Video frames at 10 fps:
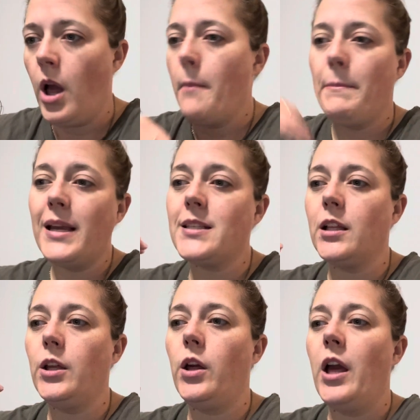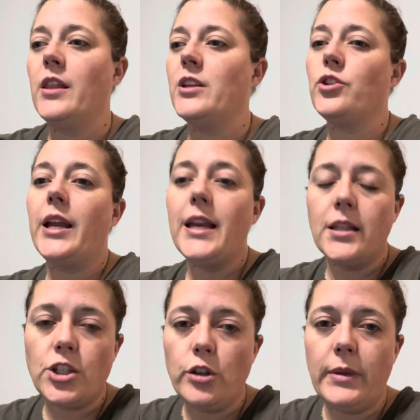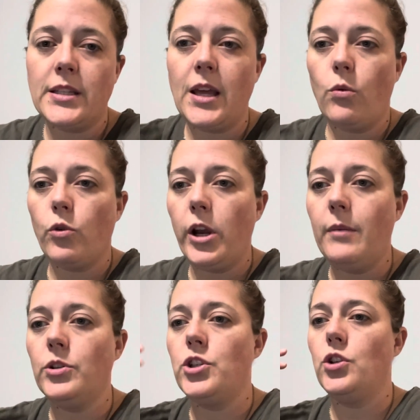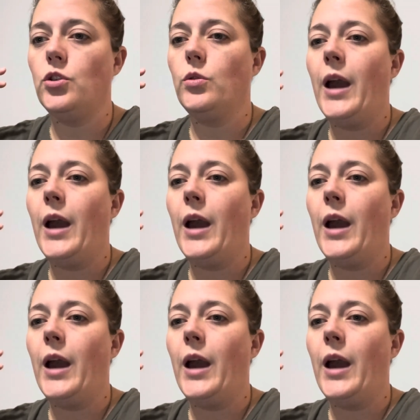Basically, these are instruments that we're able to